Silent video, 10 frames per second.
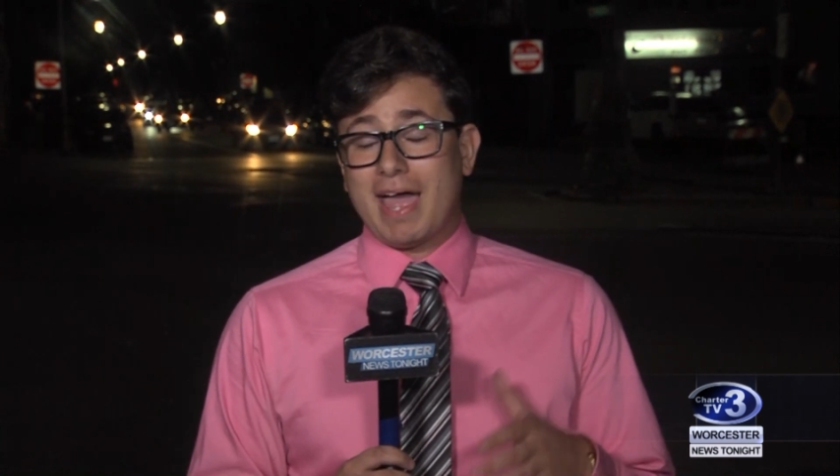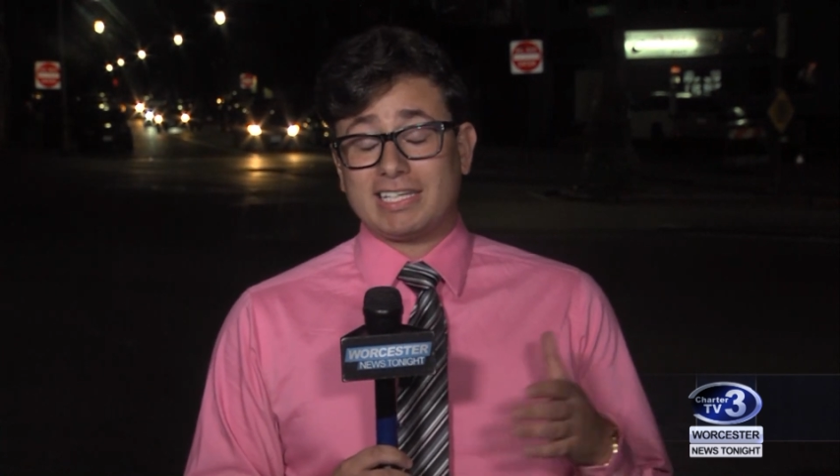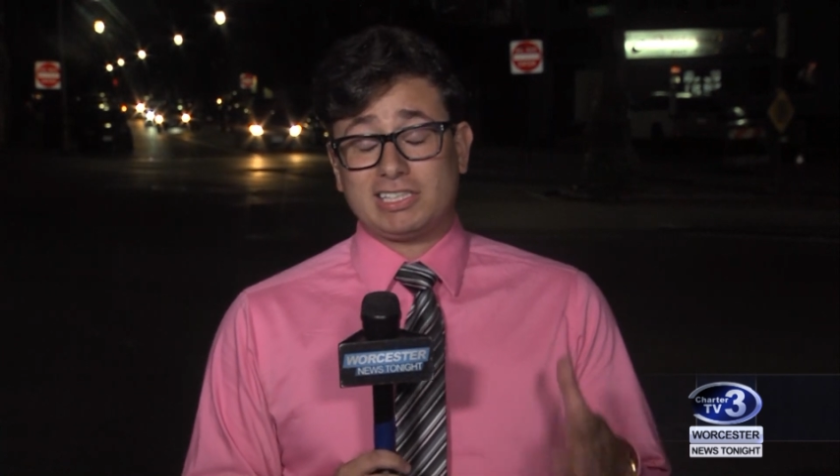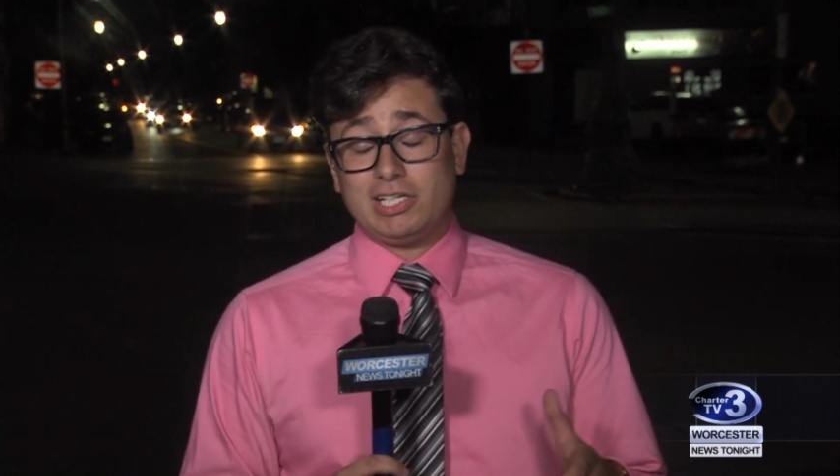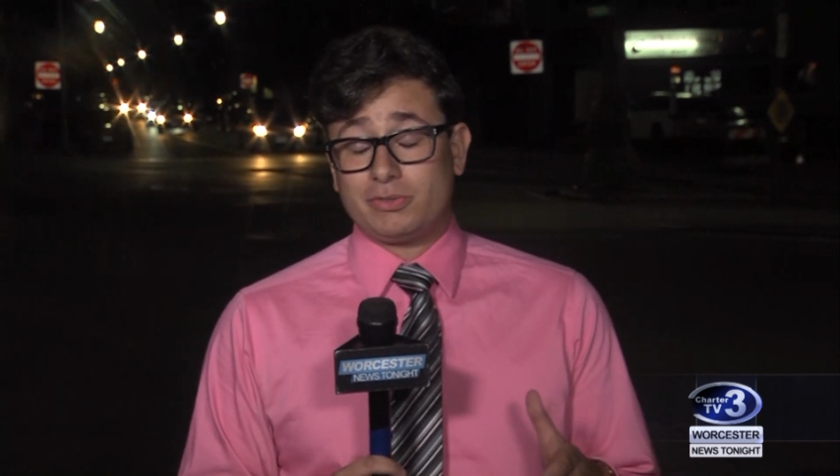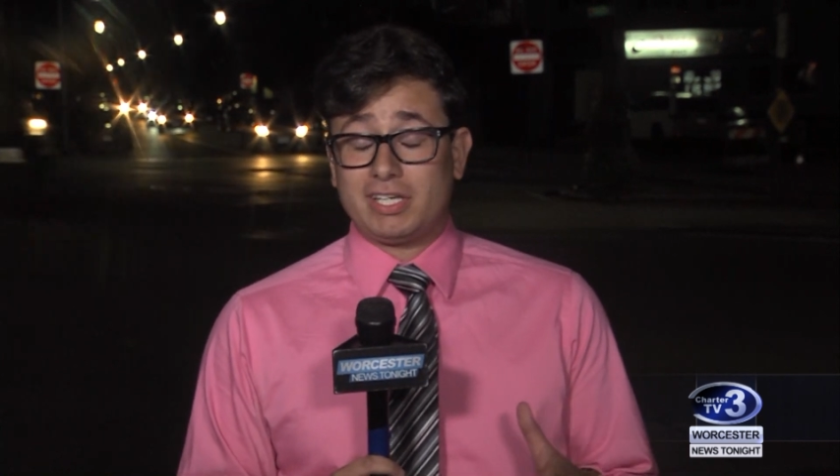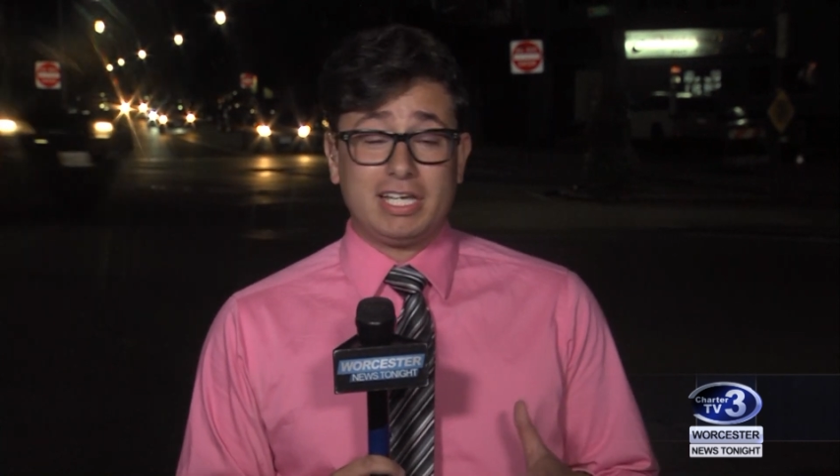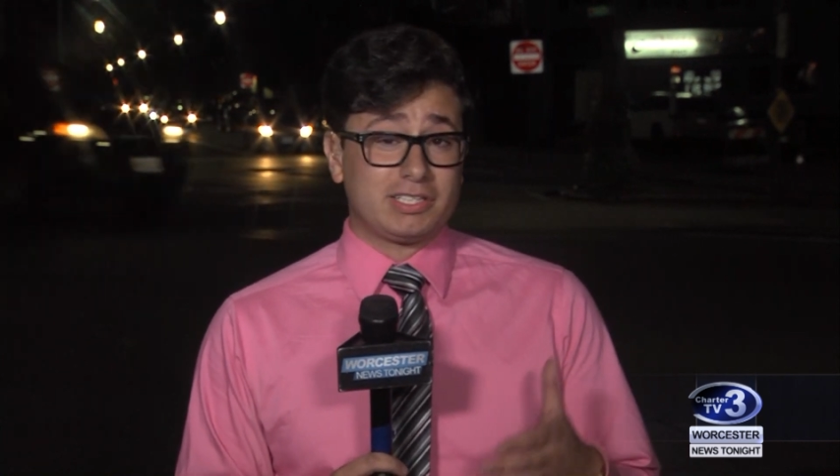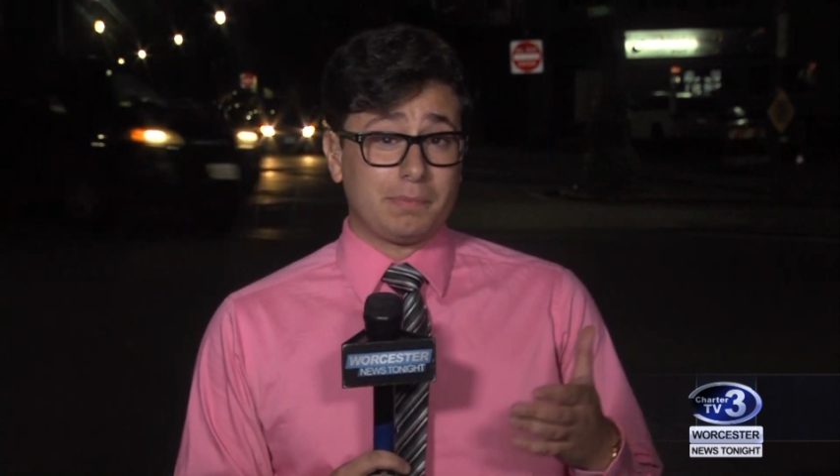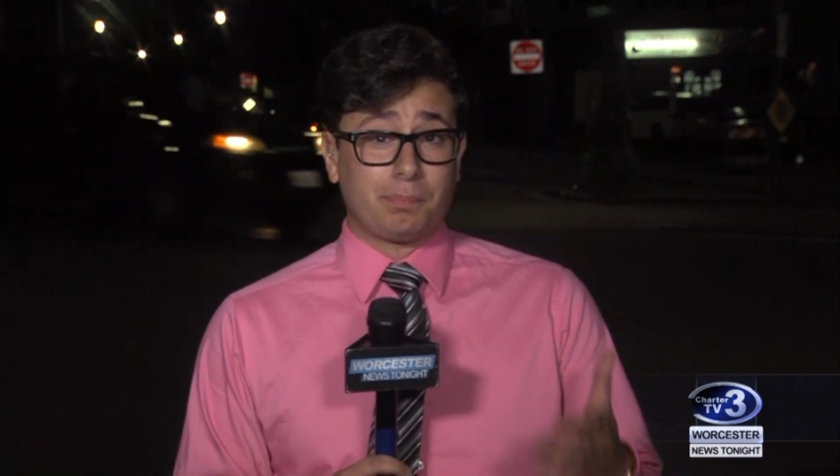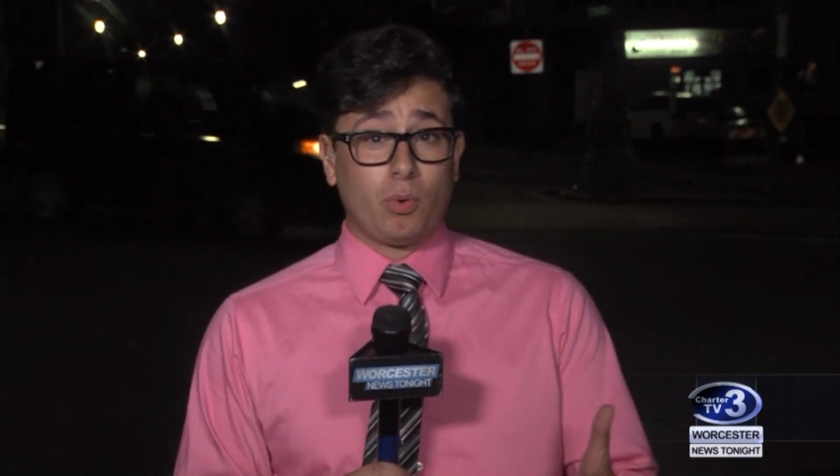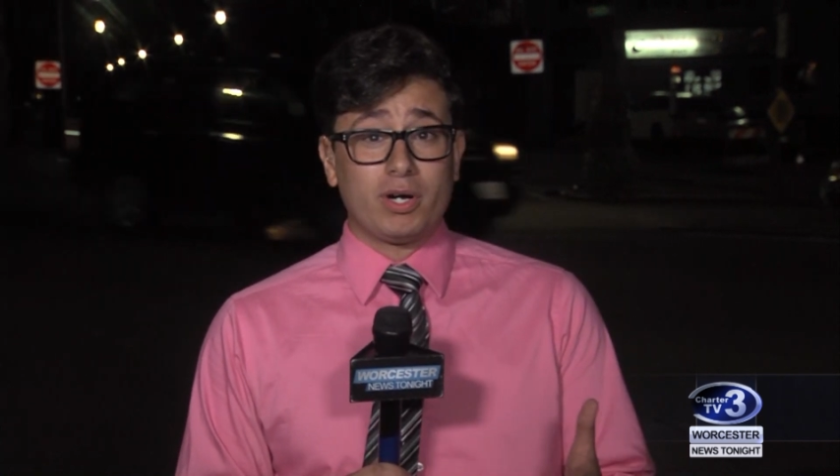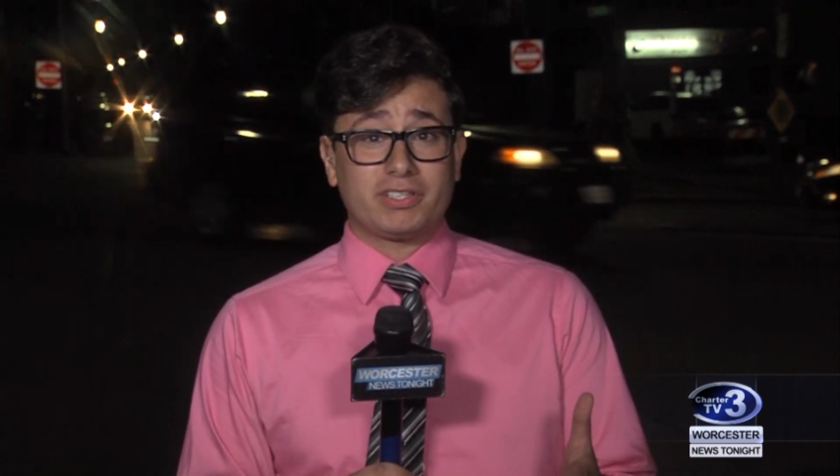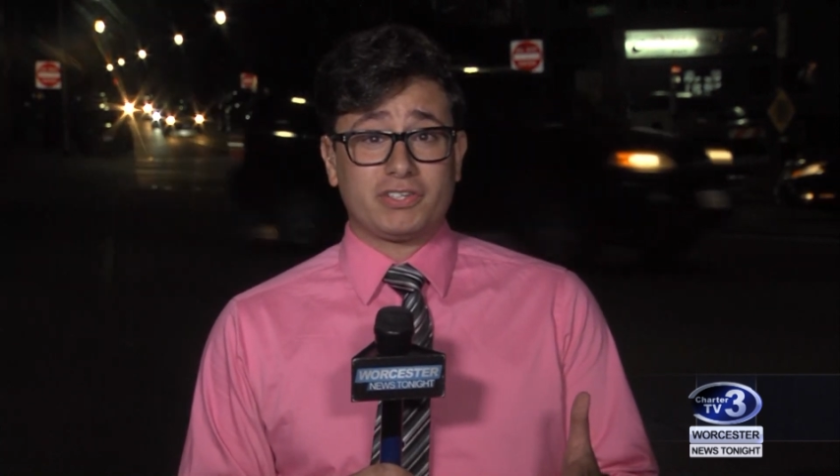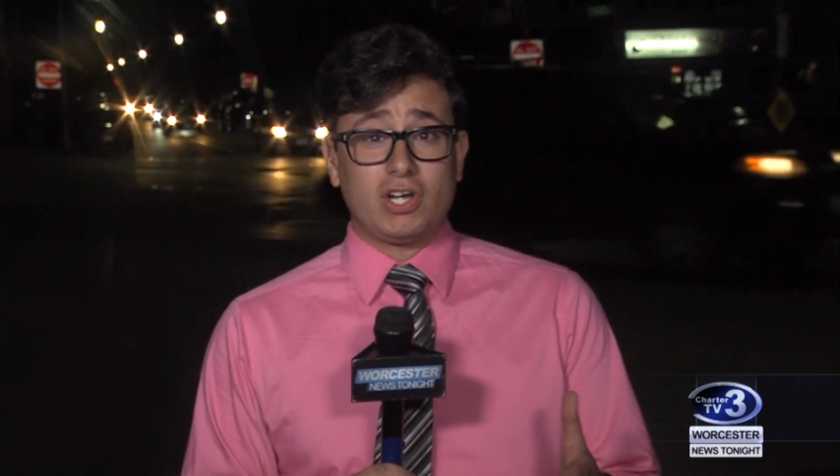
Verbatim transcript: And Mass DOT, it's important